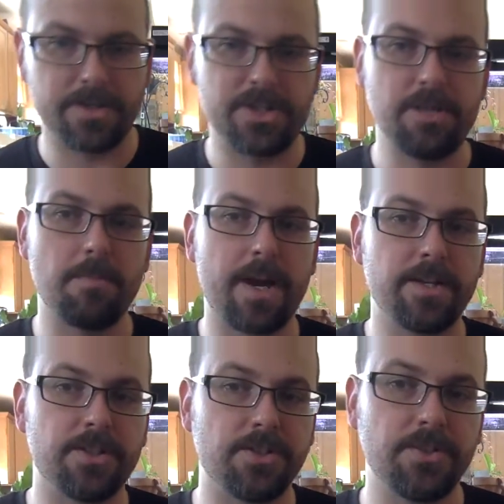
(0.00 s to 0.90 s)
G
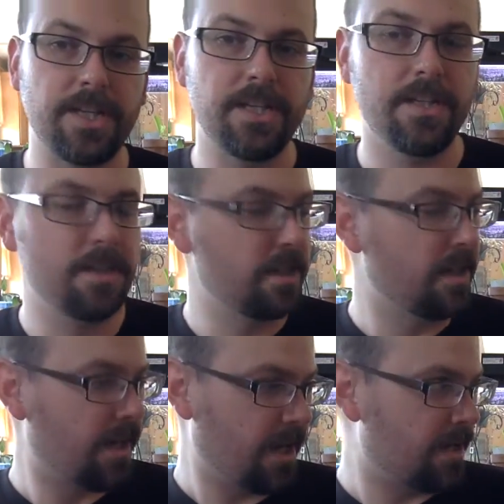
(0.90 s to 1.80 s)
minor tuning,
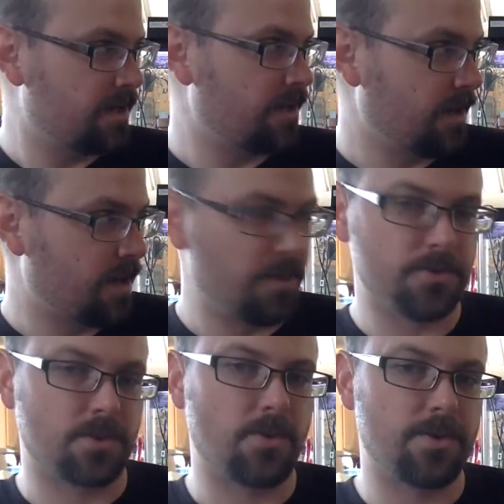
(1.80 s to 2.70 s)
and those
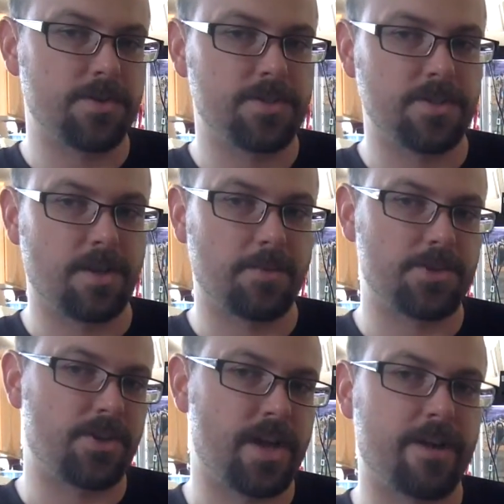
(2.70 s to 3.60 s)
chords, I want to
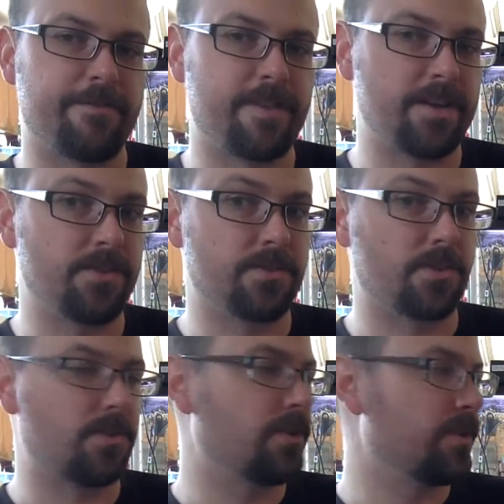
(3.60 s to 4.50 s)
show you how to find those
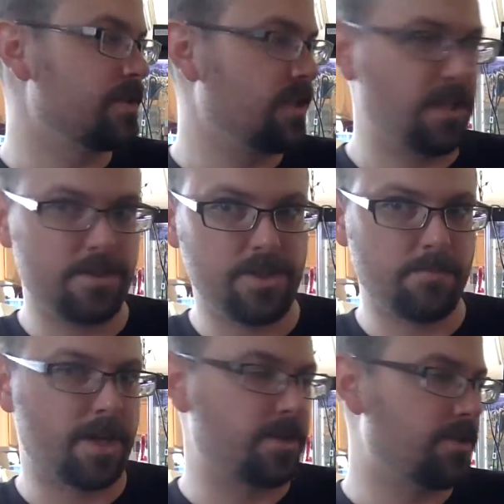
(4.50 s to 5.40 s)
chords in G
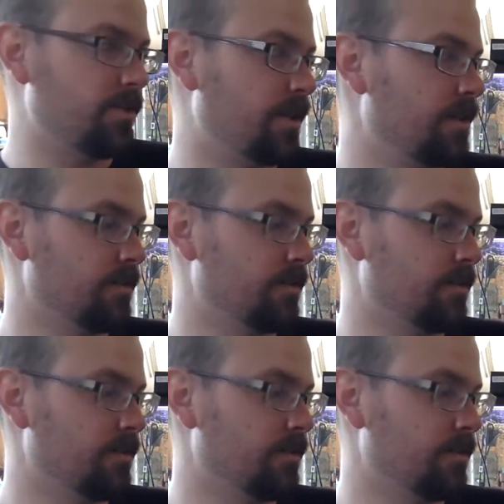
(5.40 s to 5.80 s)
minor tuning.